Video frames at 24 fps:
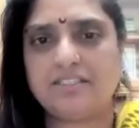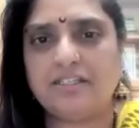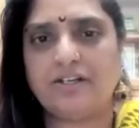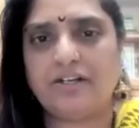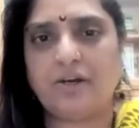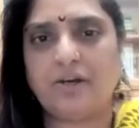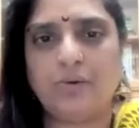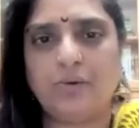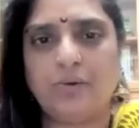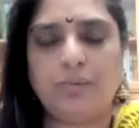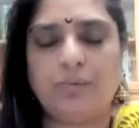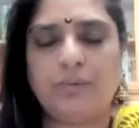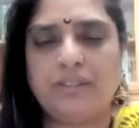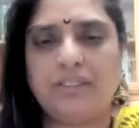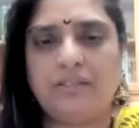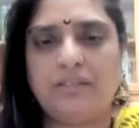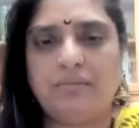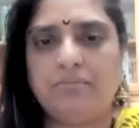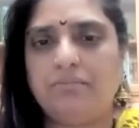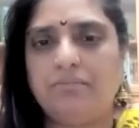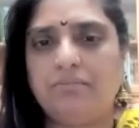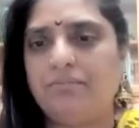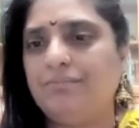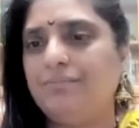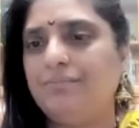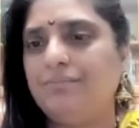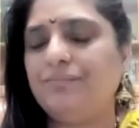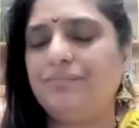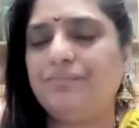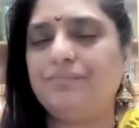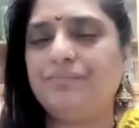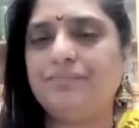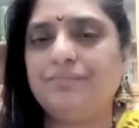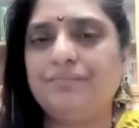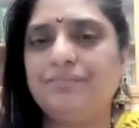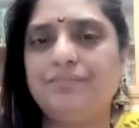around with him.
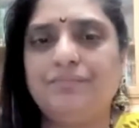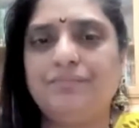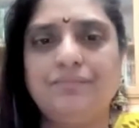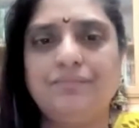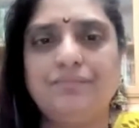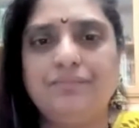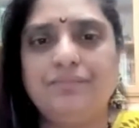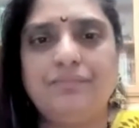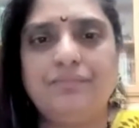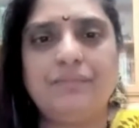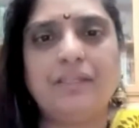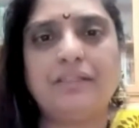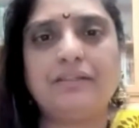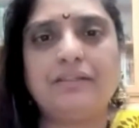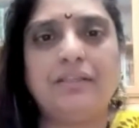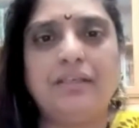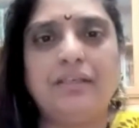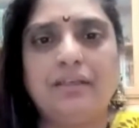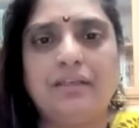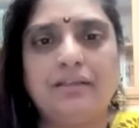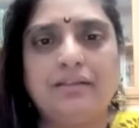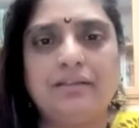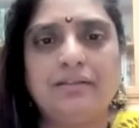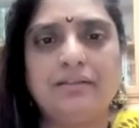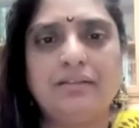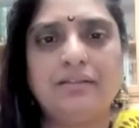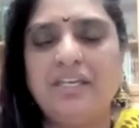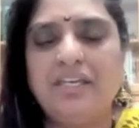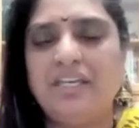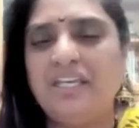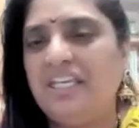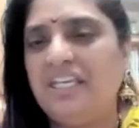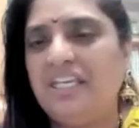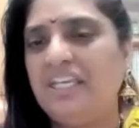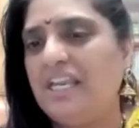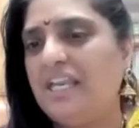Nothing.
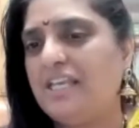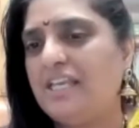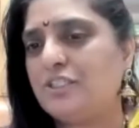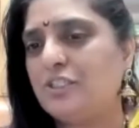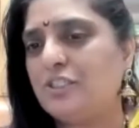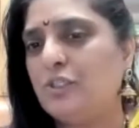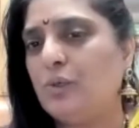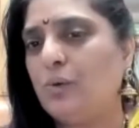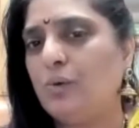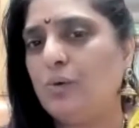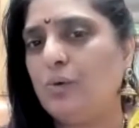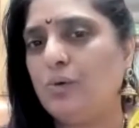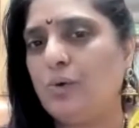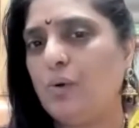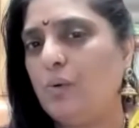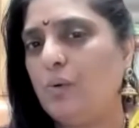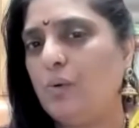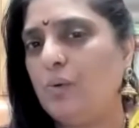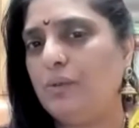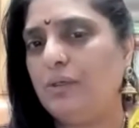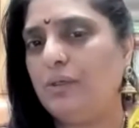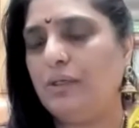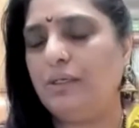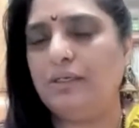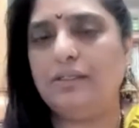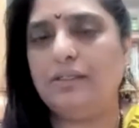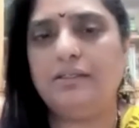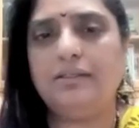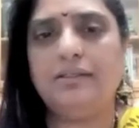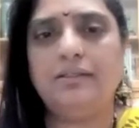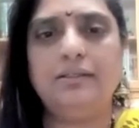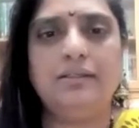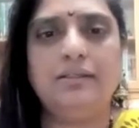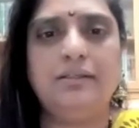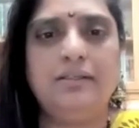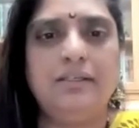He has no gold.
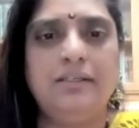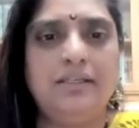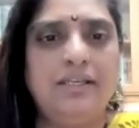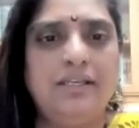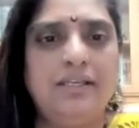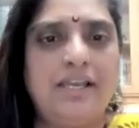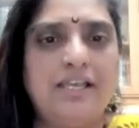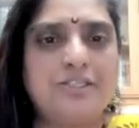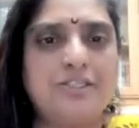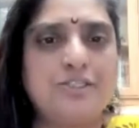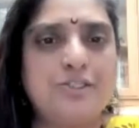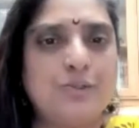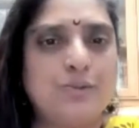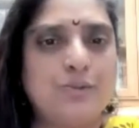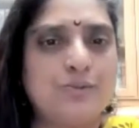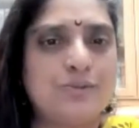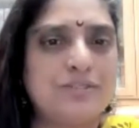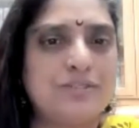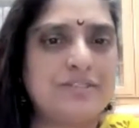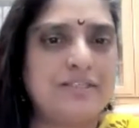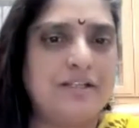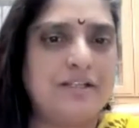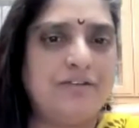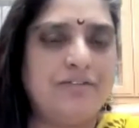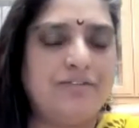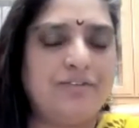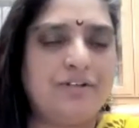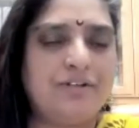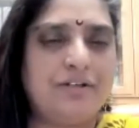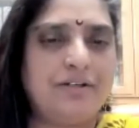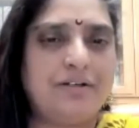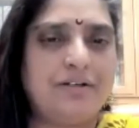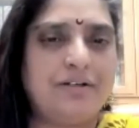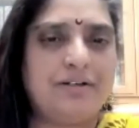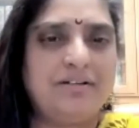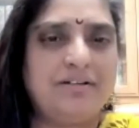He has no
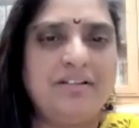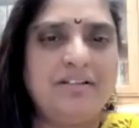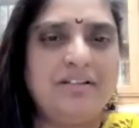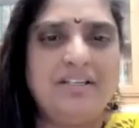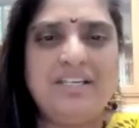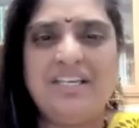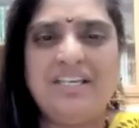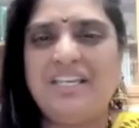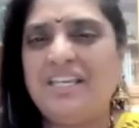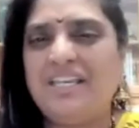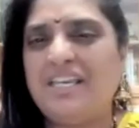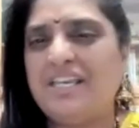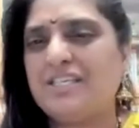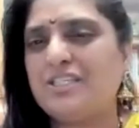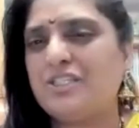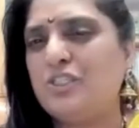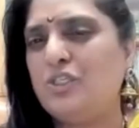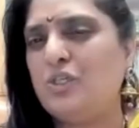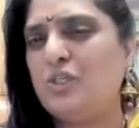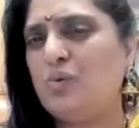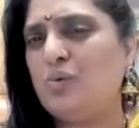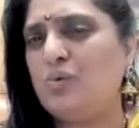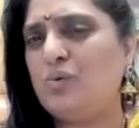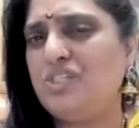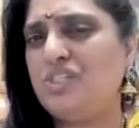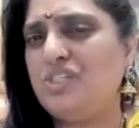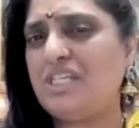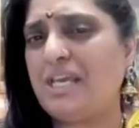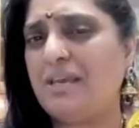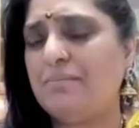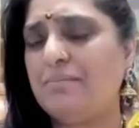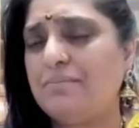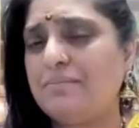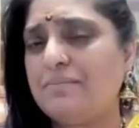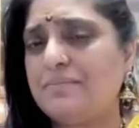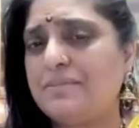silver. He has no
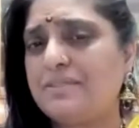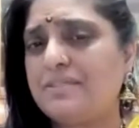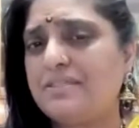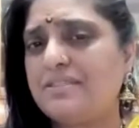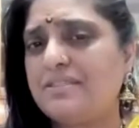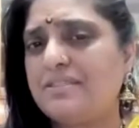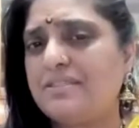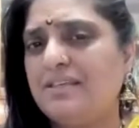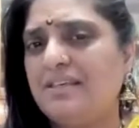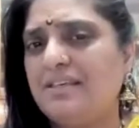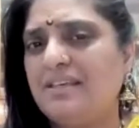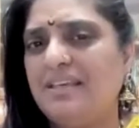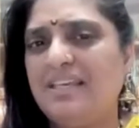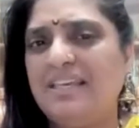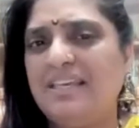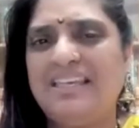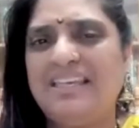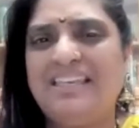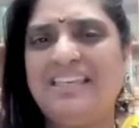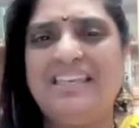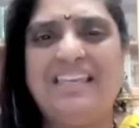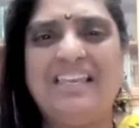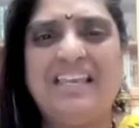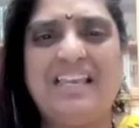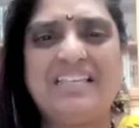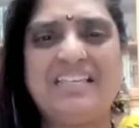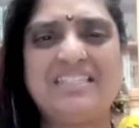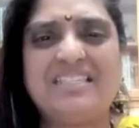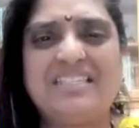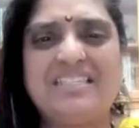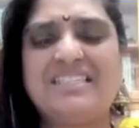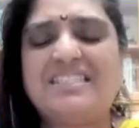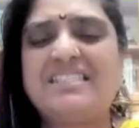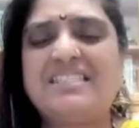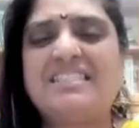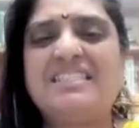gems. He has
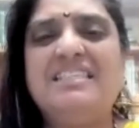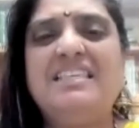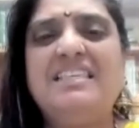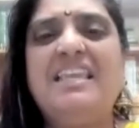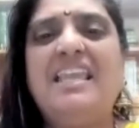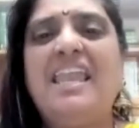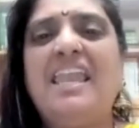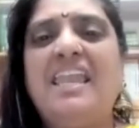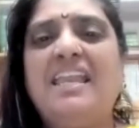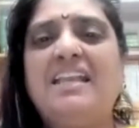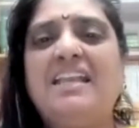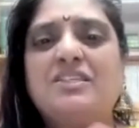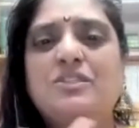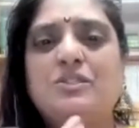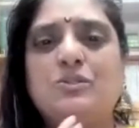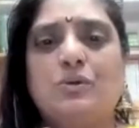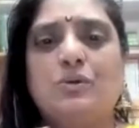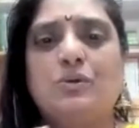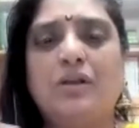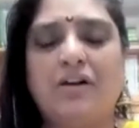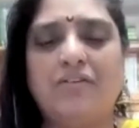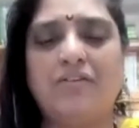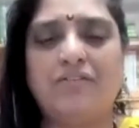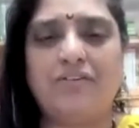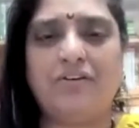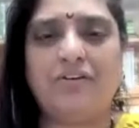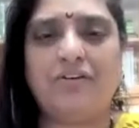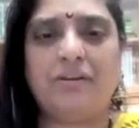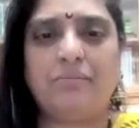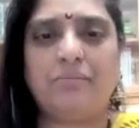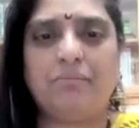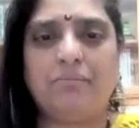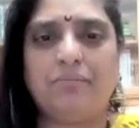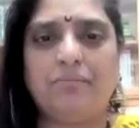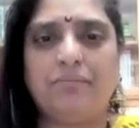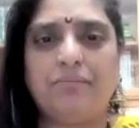just snakes to cover
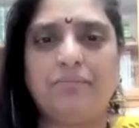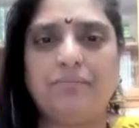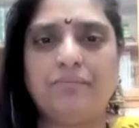him.